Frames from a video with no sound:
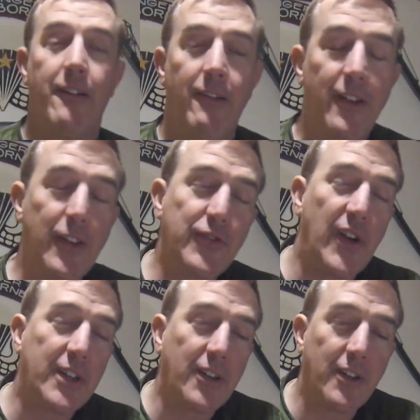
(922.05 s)
Well, this
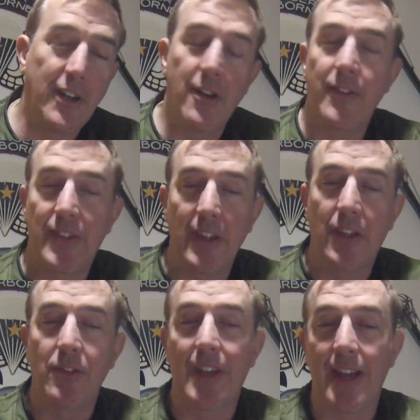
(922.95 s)
fucker, you know, the
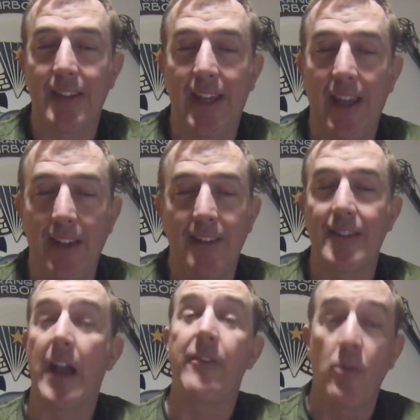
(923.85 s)
CQ's got the keys
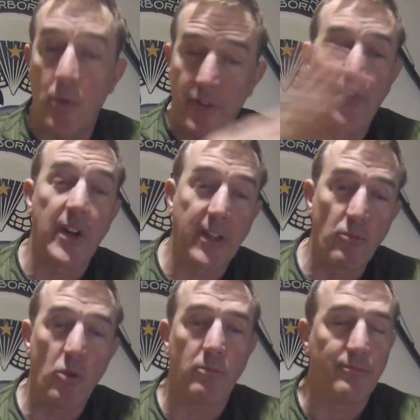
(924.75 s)
to everyone's
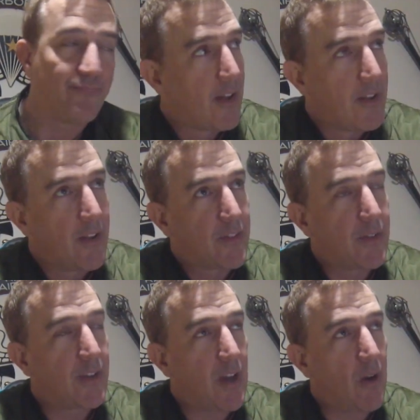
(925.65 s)
fucking room.
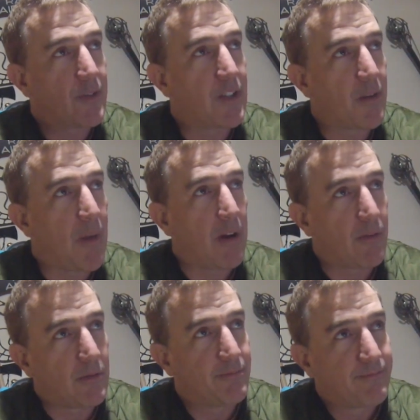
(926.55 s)
So he goes into my
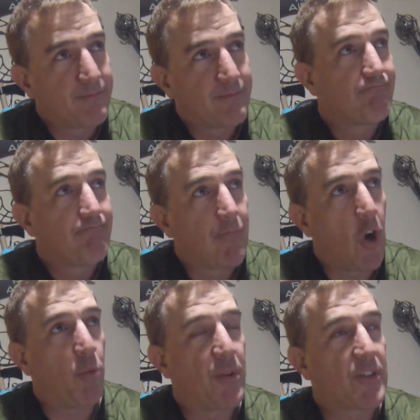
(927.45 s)
room,
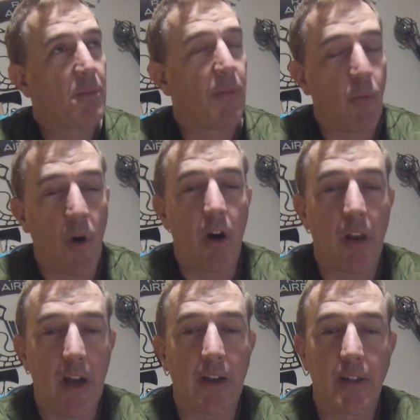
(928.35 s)
opens up my
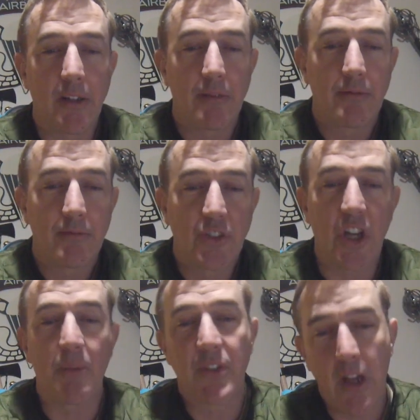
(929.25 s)
wall locker,
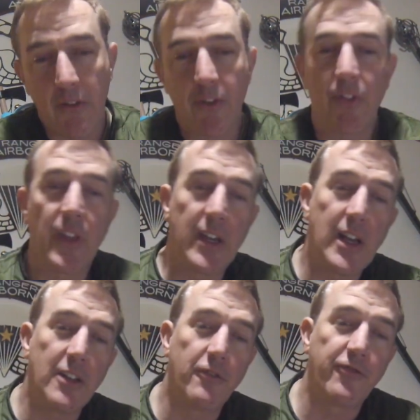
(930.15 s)
dumps everything
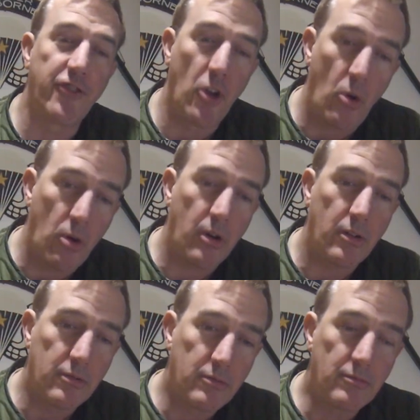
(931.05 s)
on the floor,